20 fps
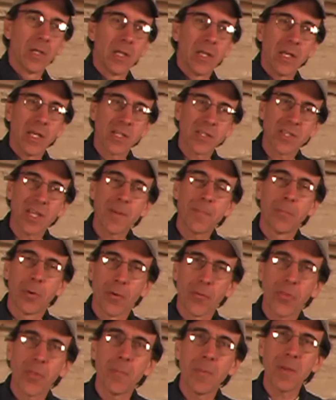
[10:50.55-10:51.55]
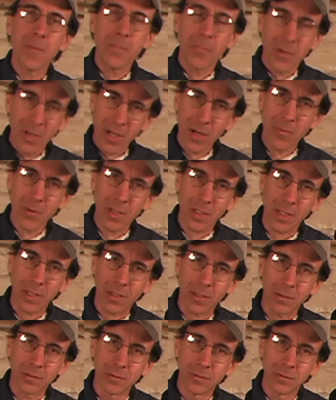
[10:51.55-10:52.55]
is they put them in
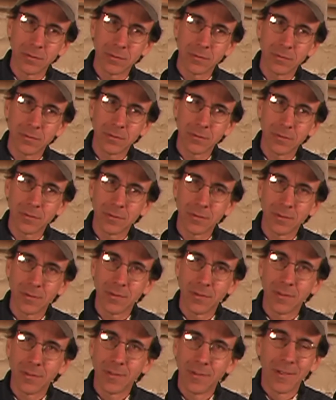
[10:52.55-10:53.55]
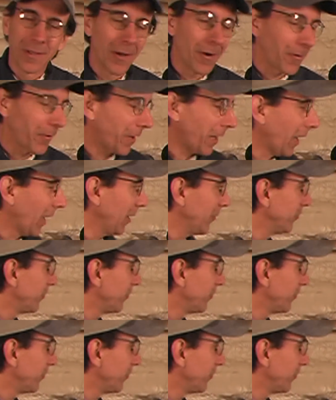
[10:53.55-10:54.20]
parallel. Okay?